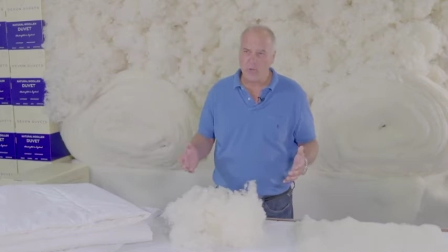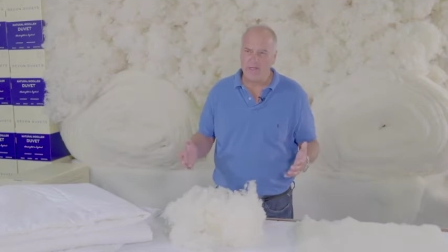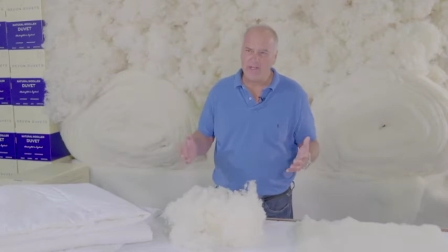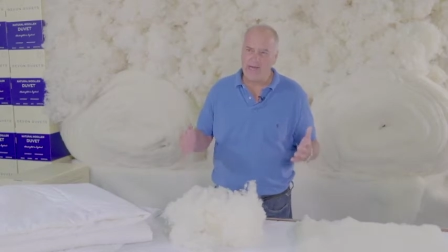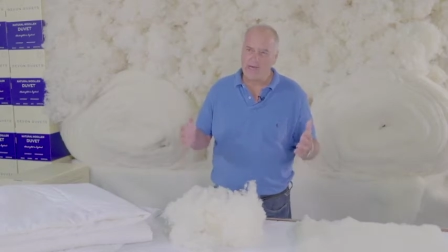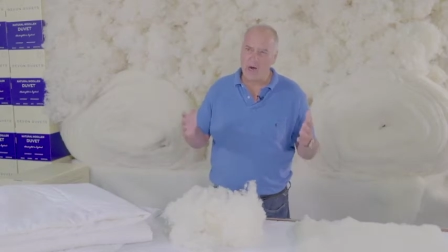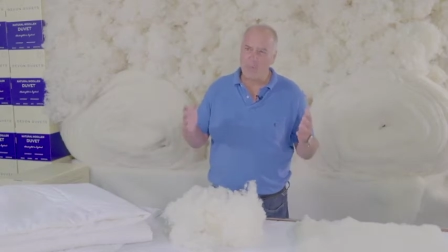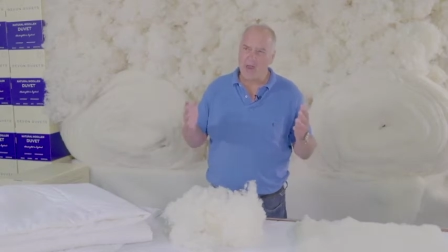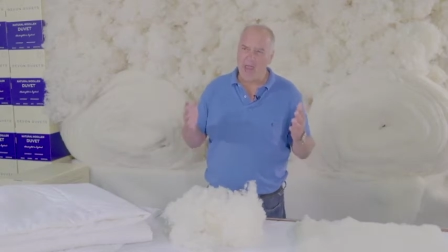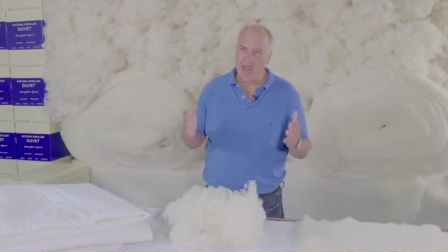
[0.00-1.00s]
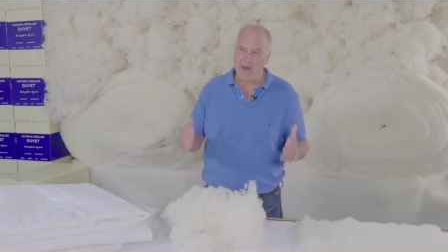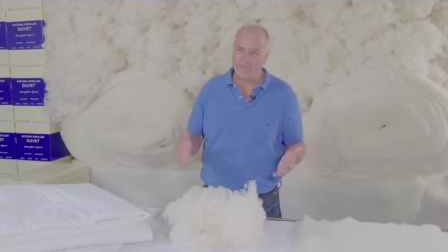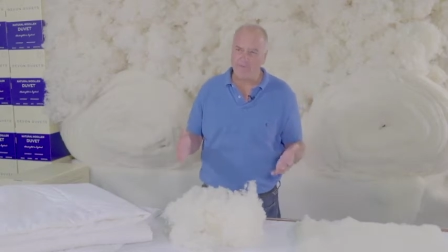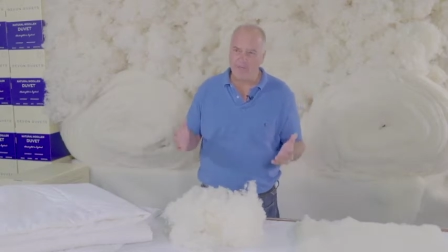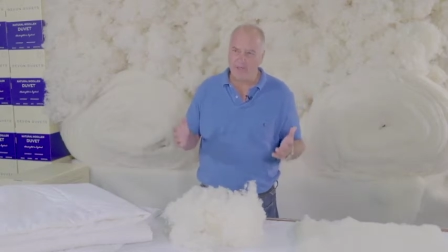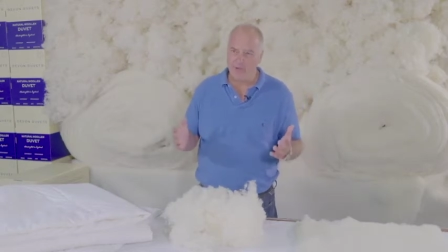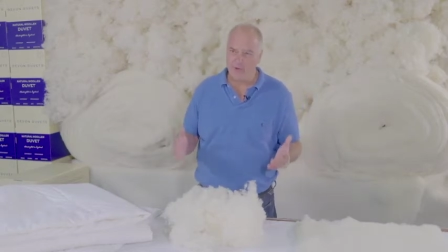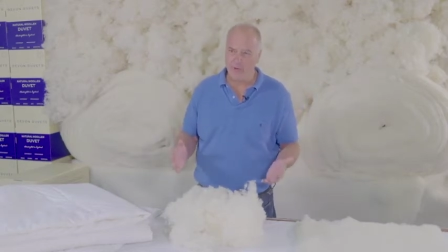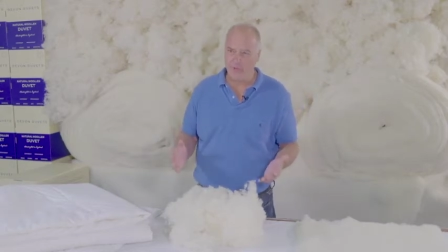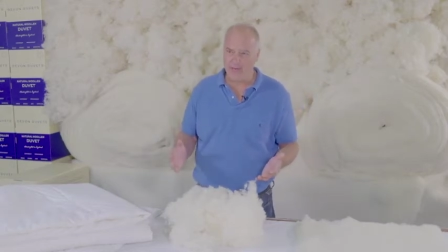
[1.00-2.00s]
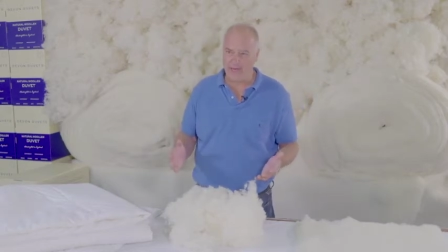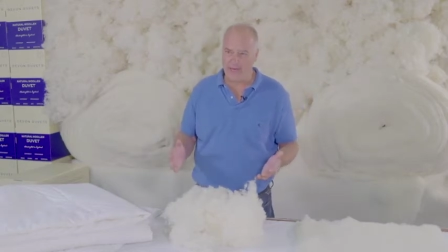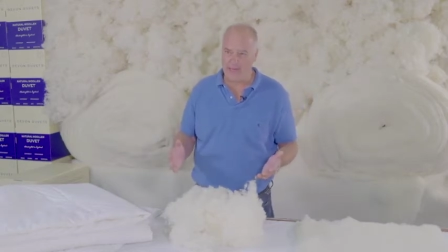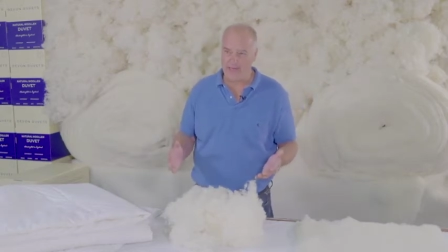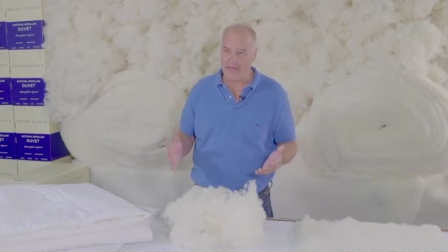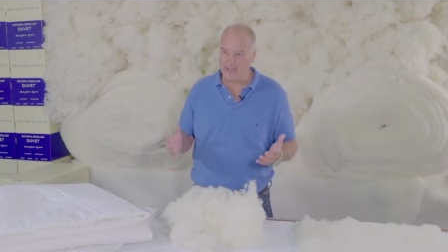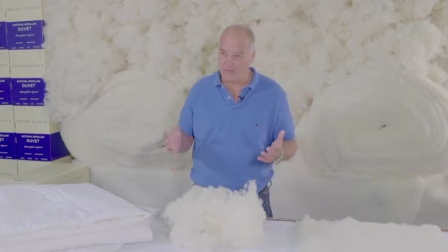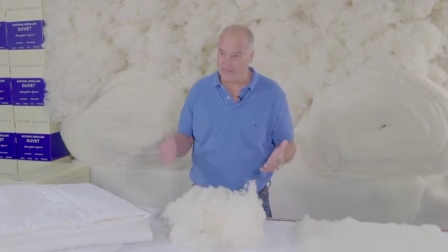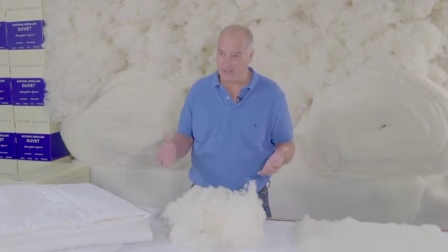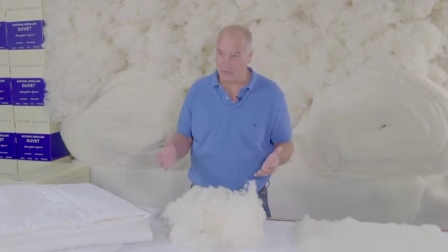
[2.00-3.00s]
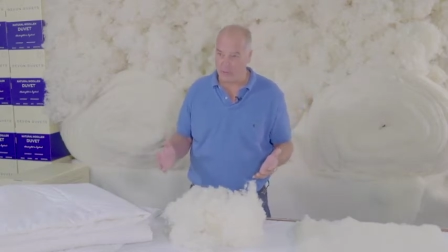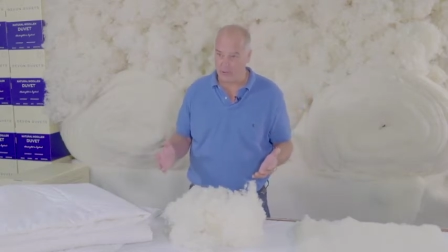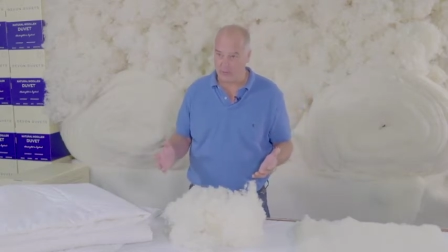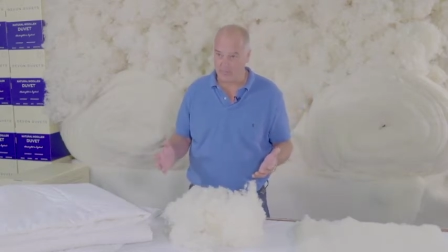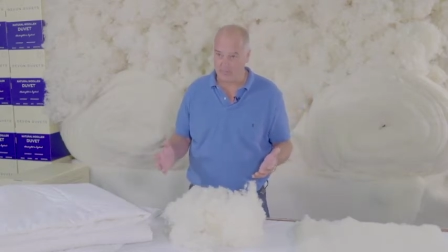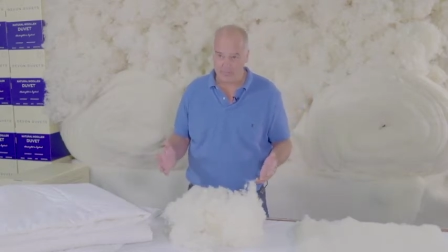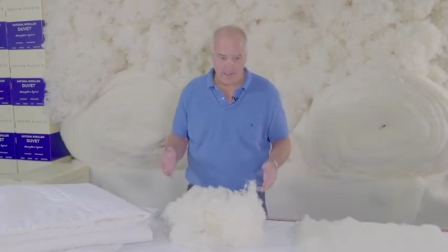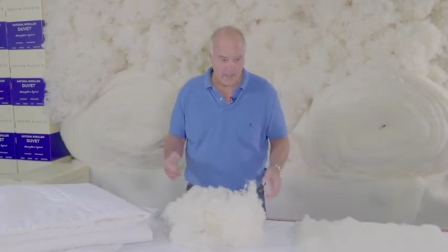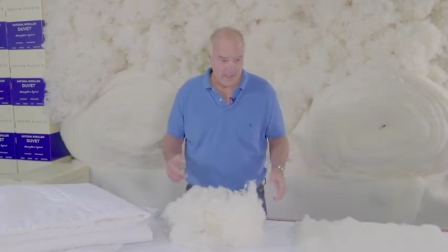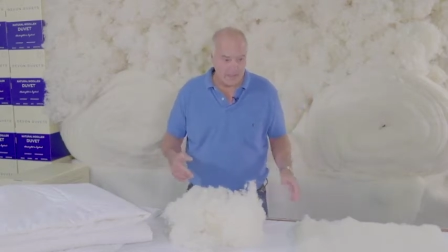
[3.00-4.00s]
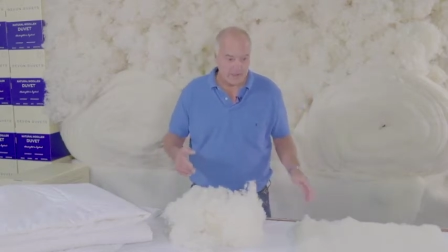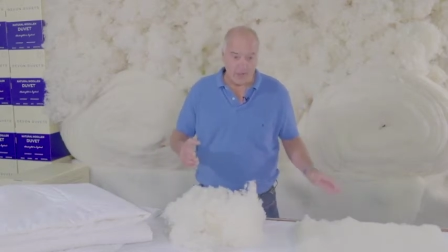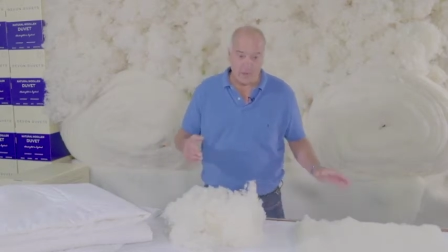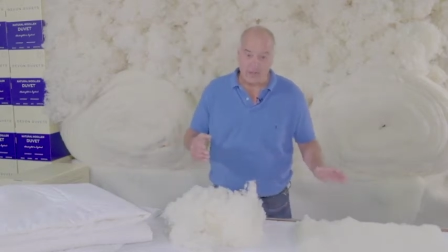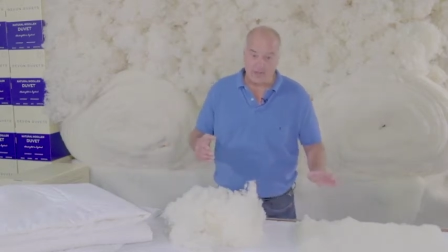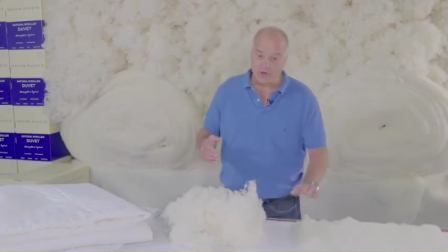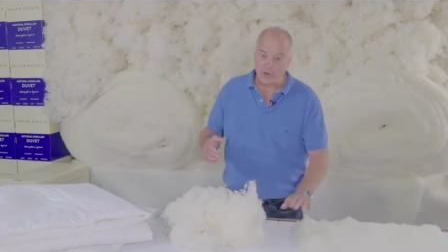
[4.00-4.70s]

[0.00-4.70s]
we lay up every duvet individual. So it is